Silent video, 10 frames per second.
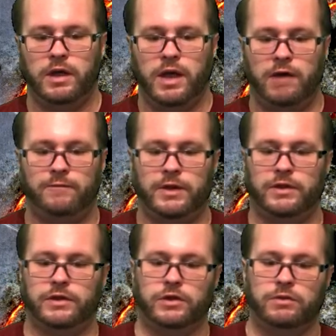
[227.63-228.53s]
have been
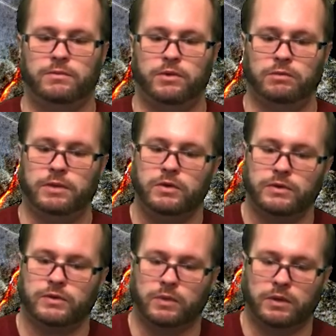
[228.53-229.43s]
in the No More
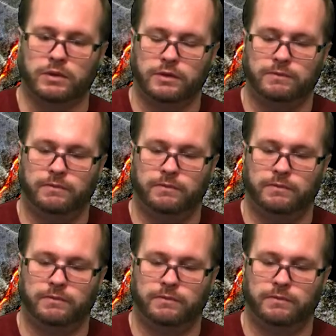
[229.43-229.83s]
Mutants world.